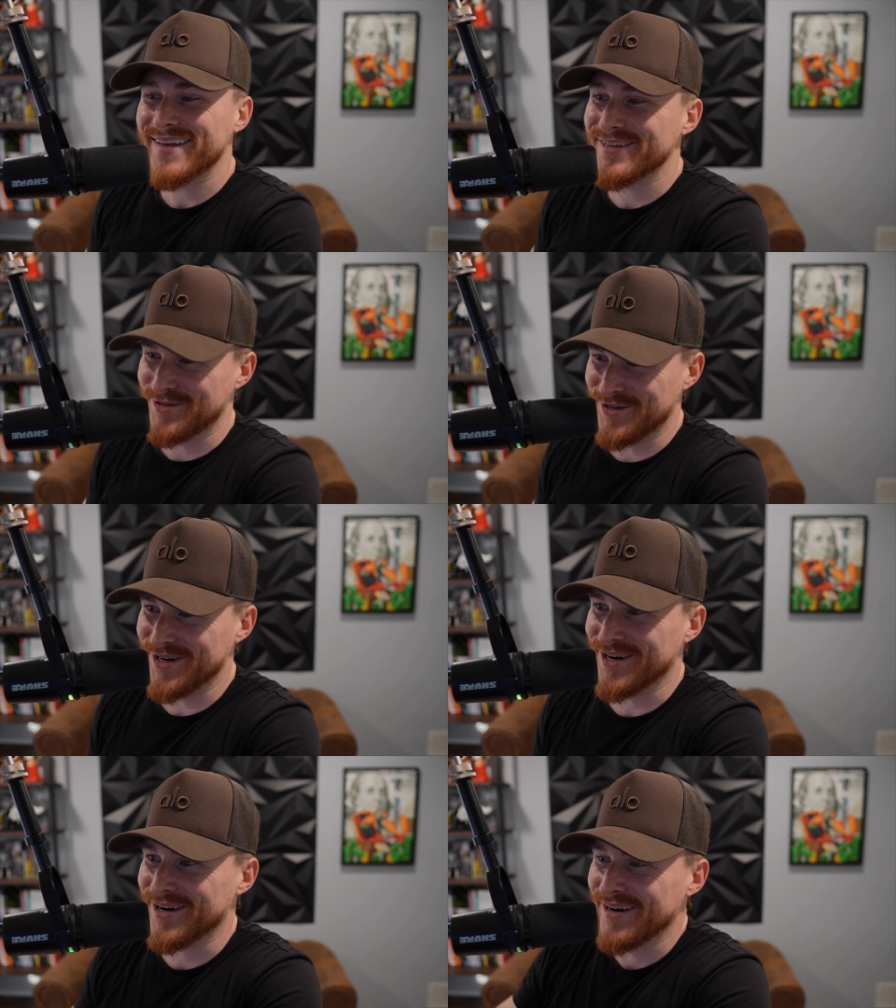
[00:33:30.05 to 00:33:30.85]

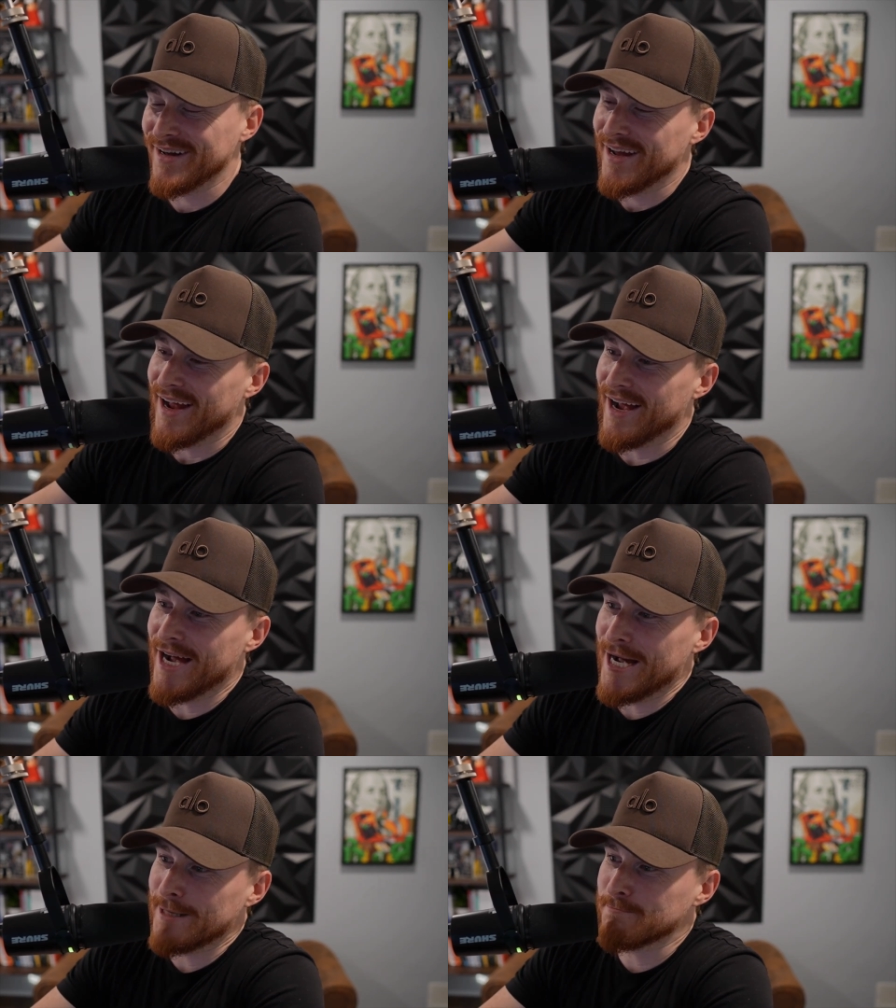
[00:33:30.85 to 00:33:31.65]
Sure.
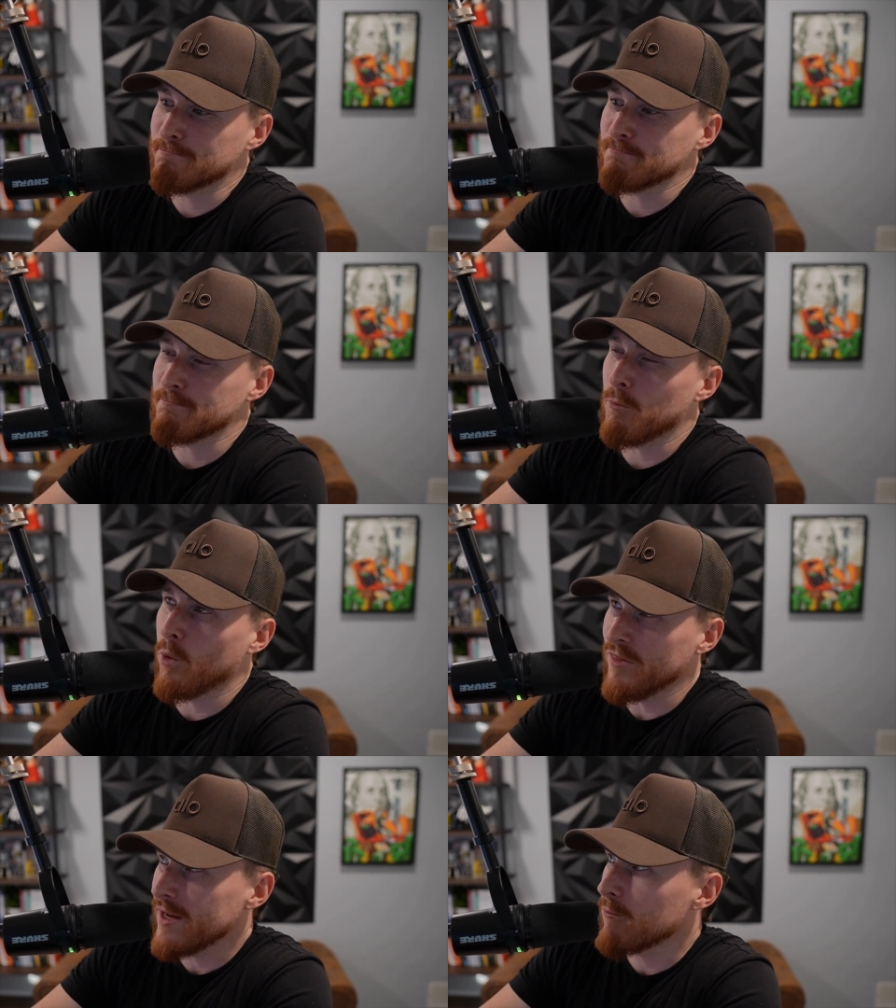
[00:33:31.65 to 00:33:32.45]

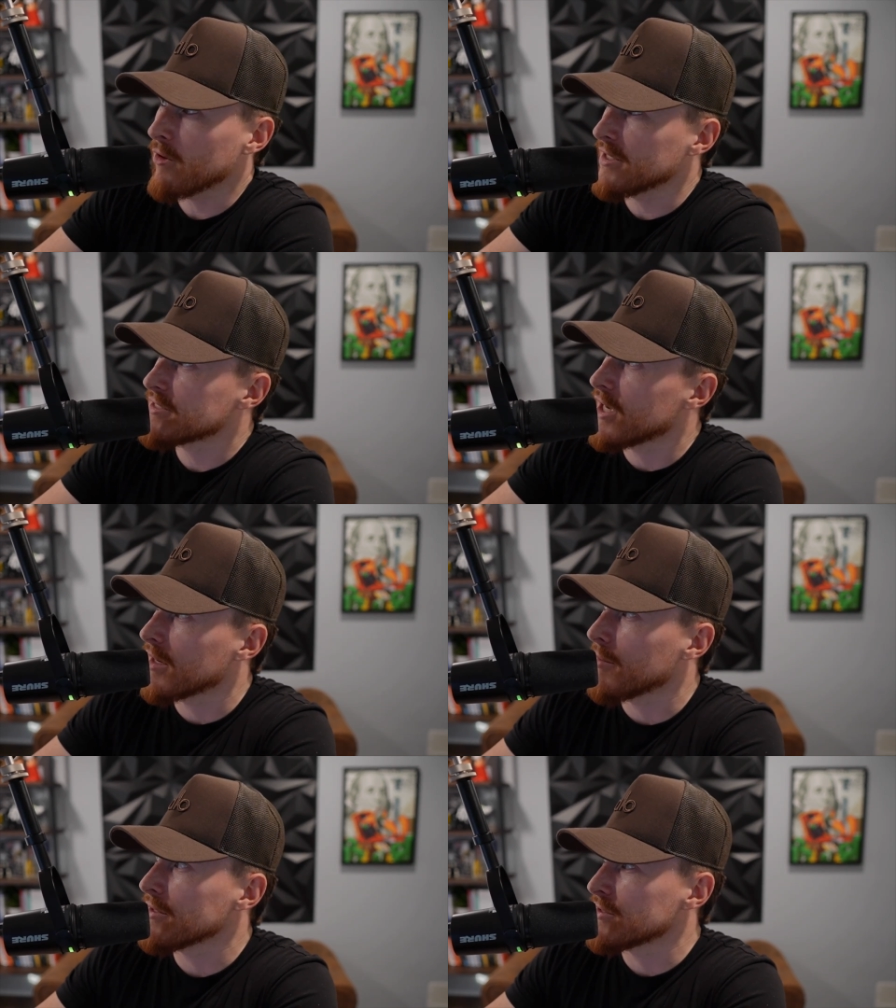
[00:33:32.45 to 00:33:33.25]
One thing I wanted to talk
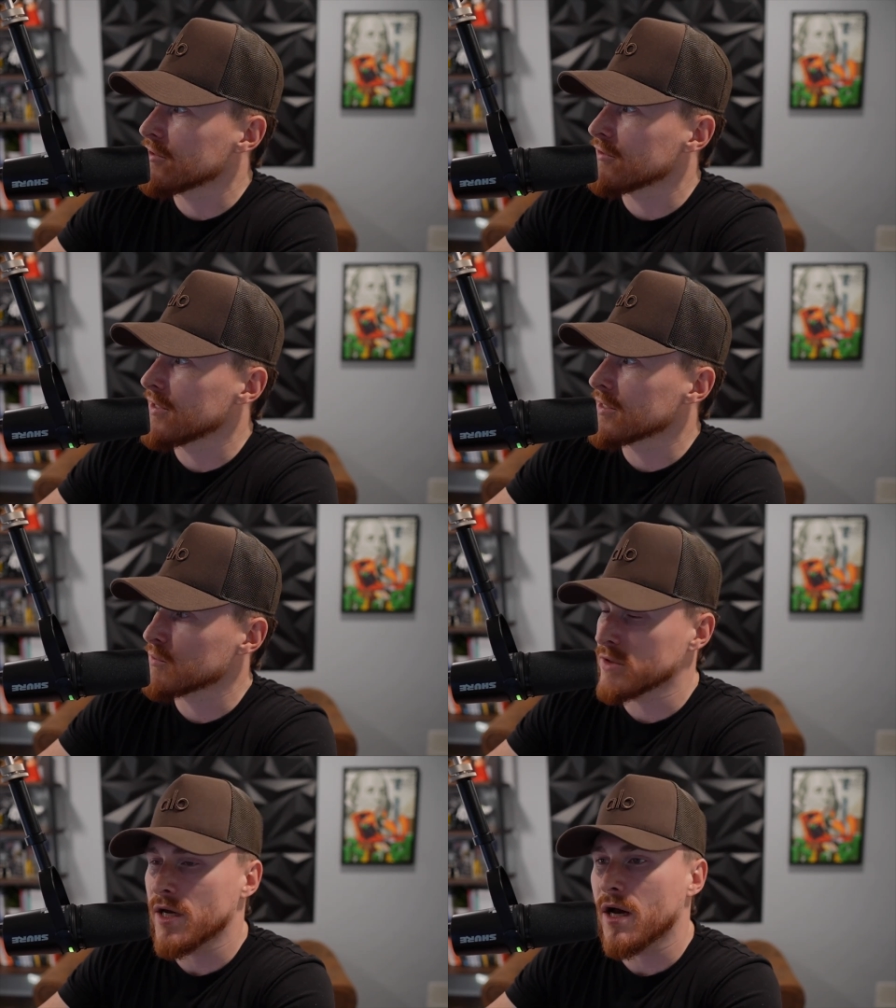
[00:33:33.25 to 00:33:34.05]
about too, is
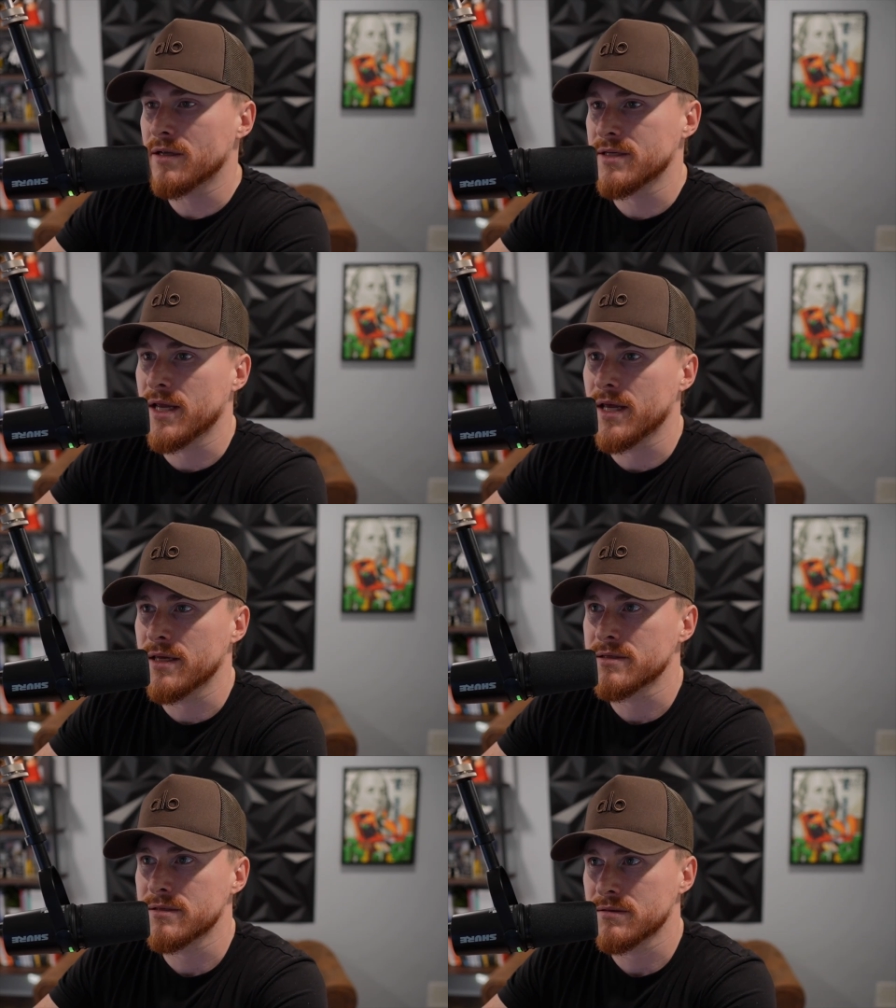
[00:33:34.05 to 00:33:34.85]
really hot in
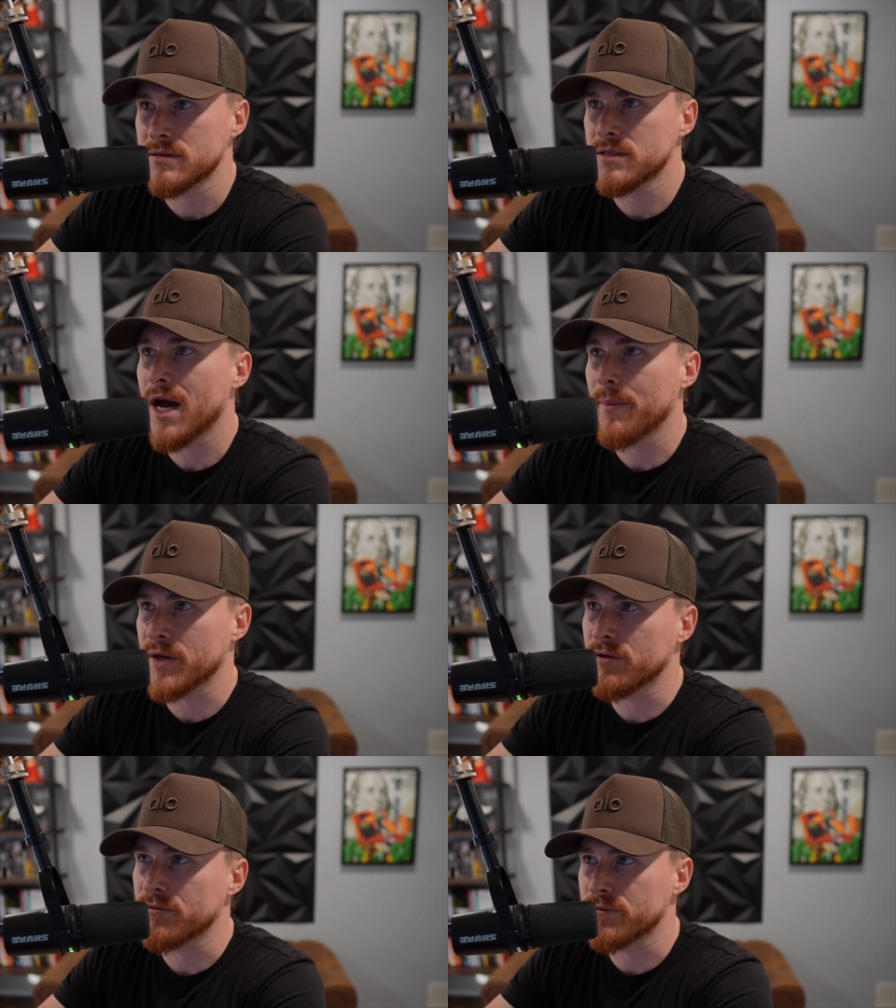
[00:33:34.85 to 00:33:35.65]
today's topic
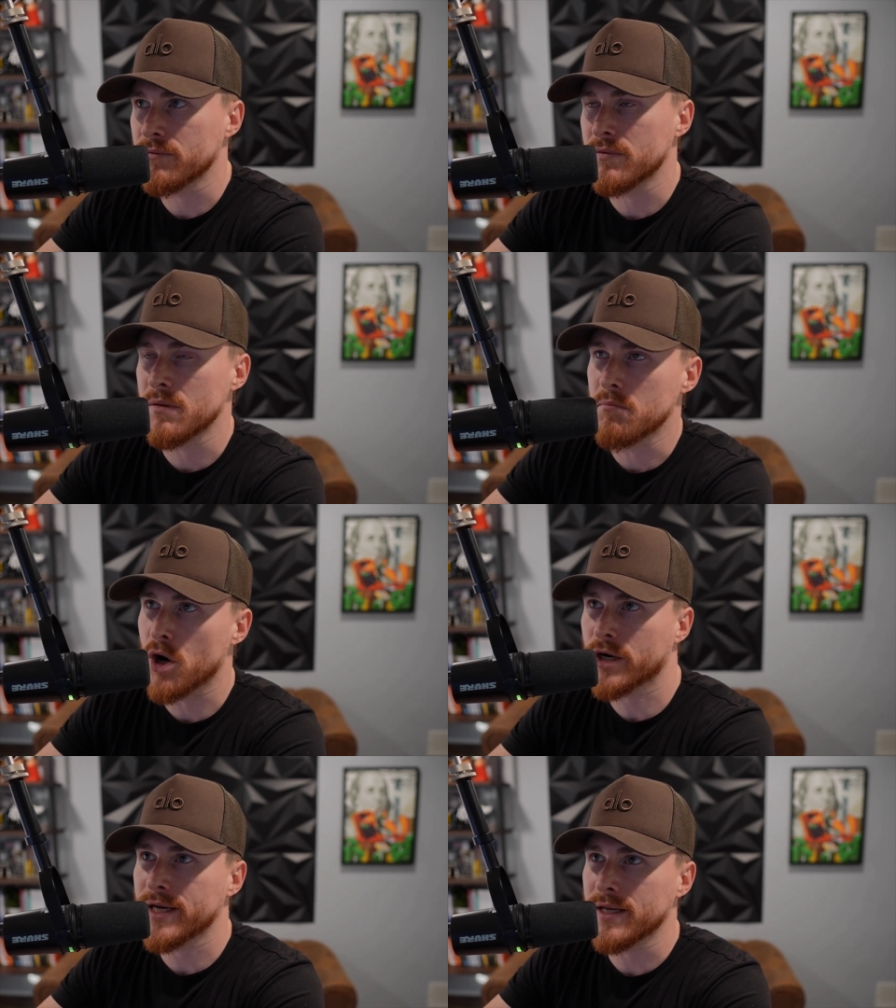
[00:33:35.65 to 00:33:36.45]
of the
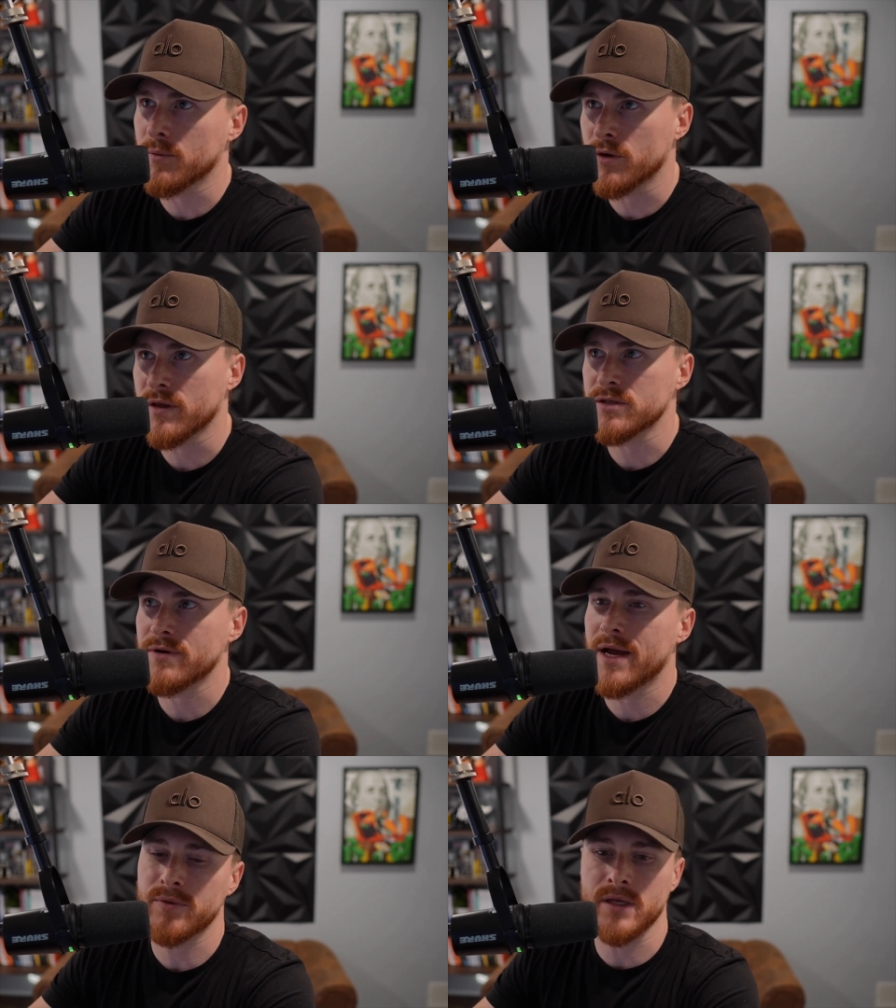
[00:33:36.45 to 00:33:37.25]
market and where things are
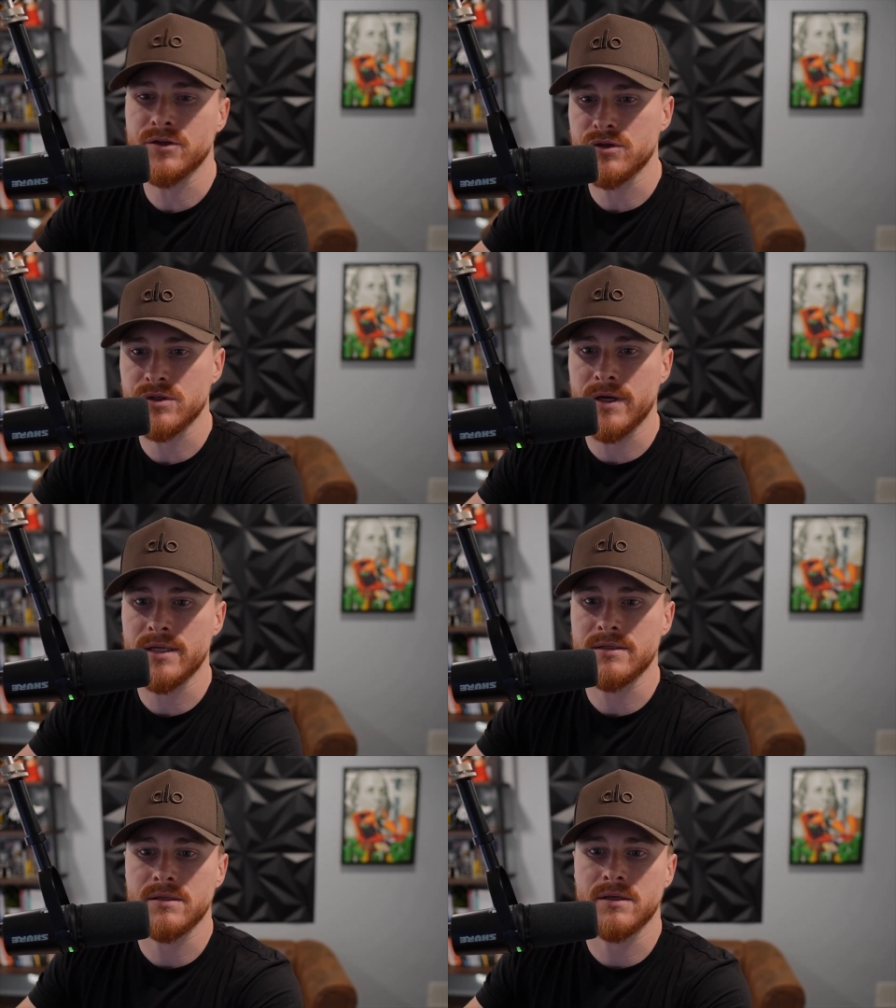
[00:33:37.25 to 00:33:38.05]
at with interest rates.